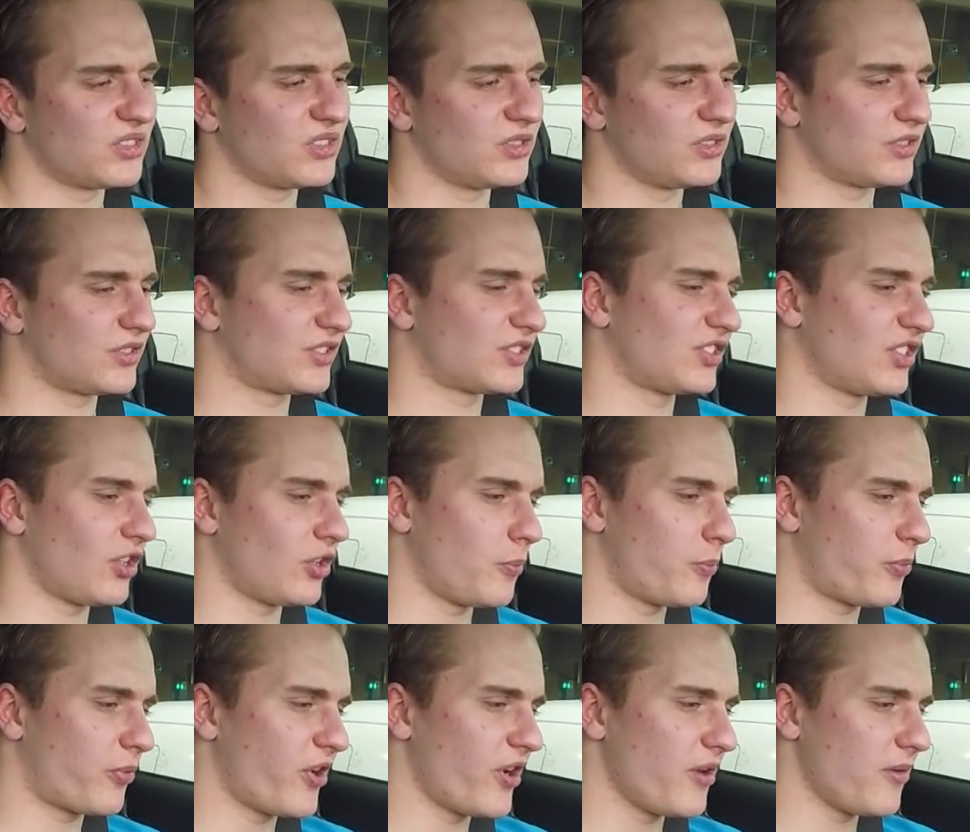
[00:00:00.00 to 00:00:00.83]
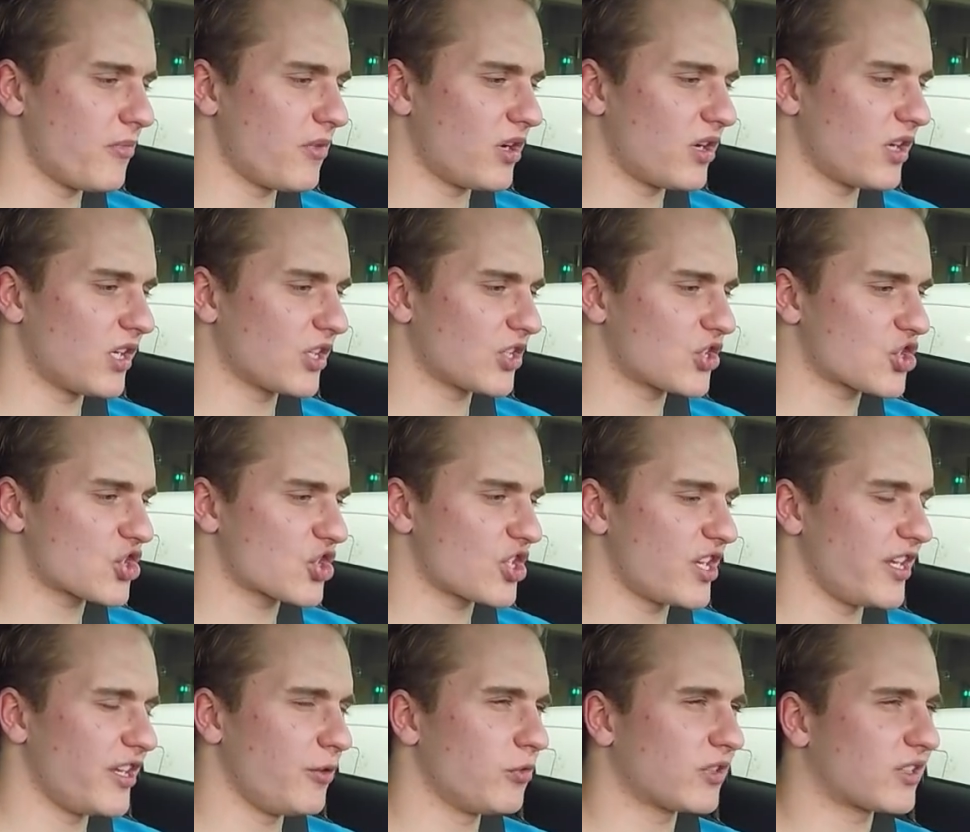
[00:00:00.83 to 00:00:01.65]
so pretty much
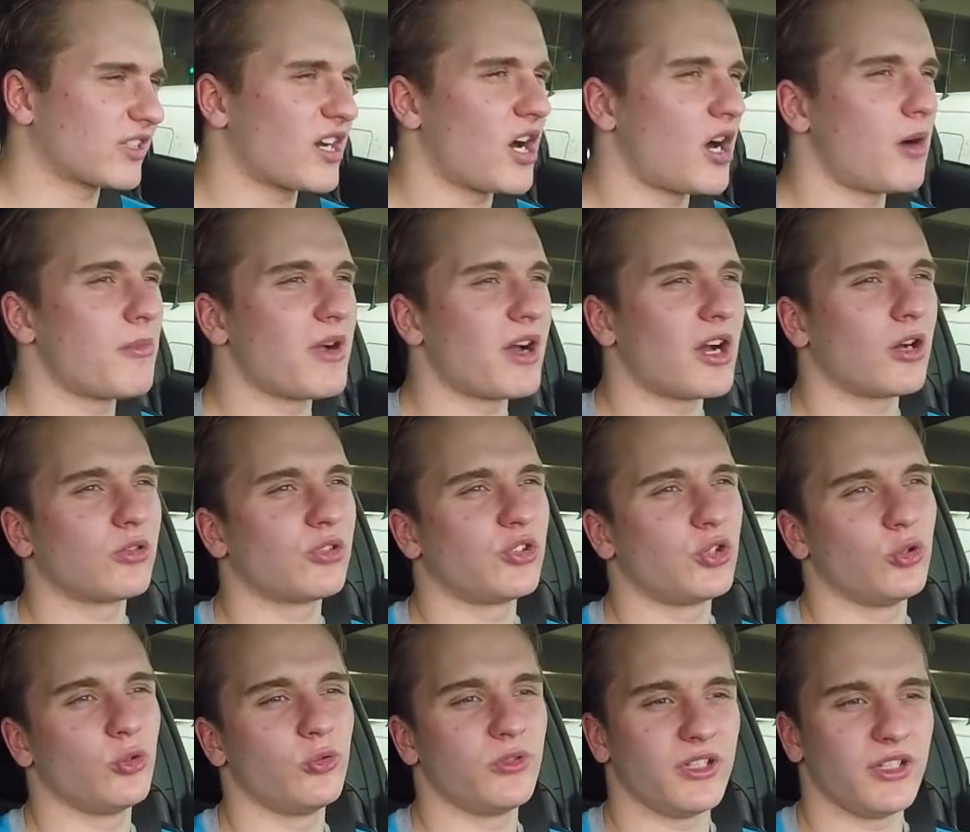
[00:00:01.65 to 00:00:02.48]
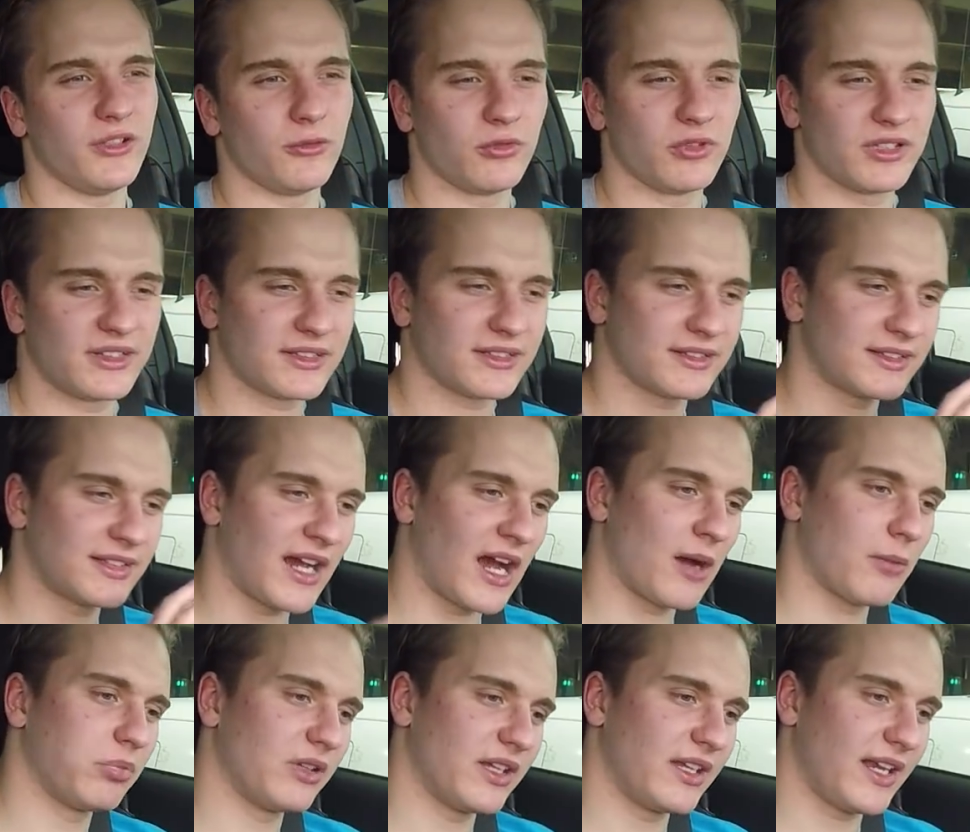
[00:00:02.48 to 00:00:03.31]
it would come out to, with the
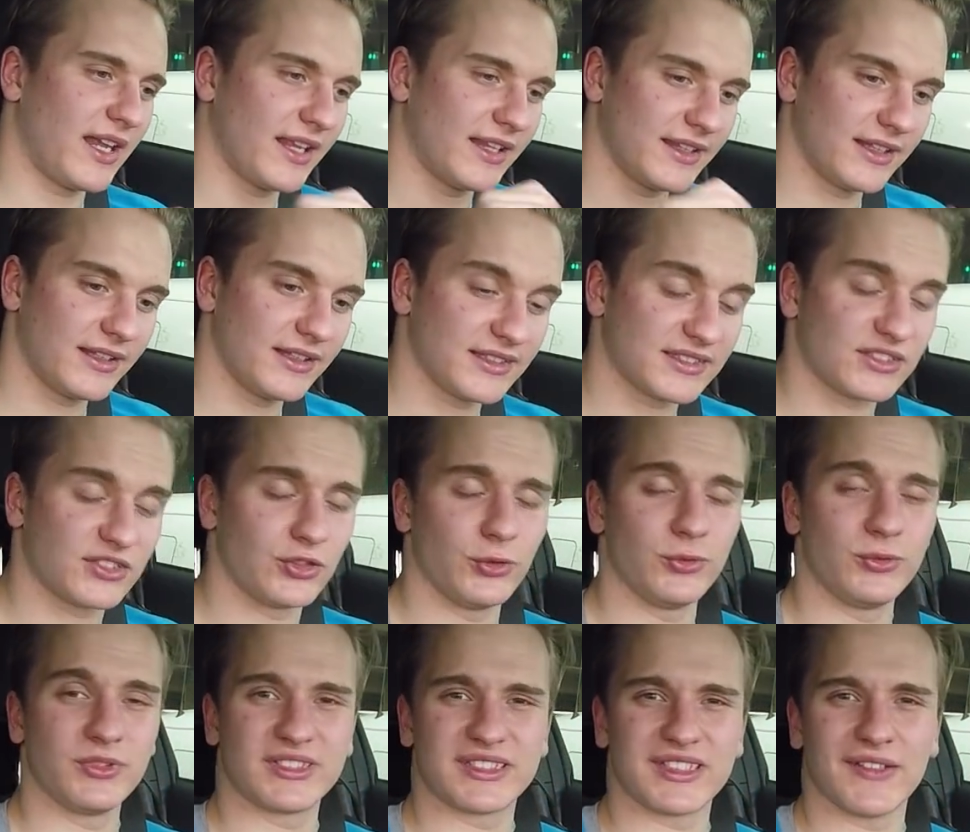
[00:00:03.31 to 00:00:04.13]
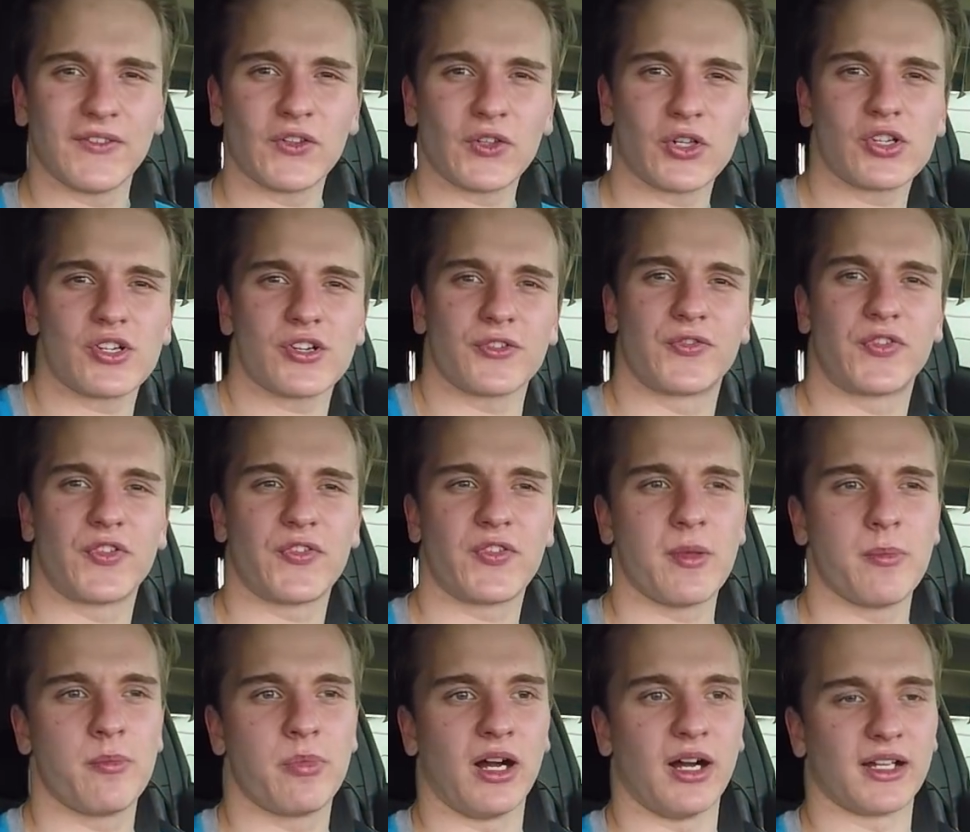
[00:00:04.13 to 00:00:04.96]
tablet and then this tune,
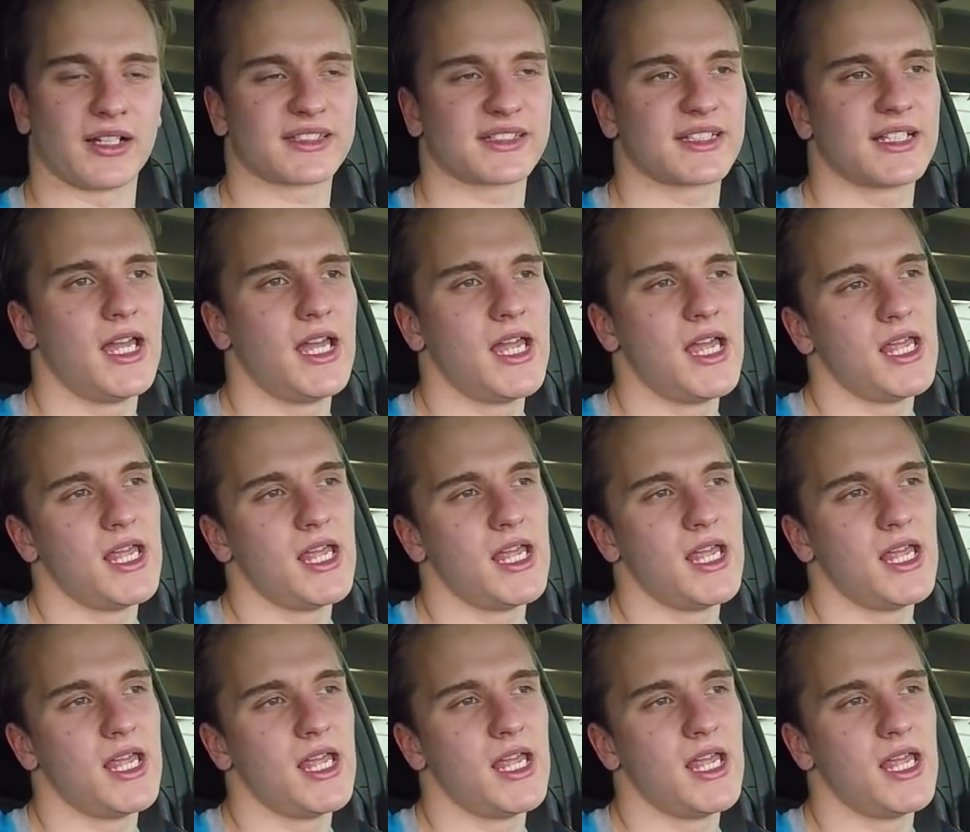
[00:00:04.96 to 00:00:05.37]
$750.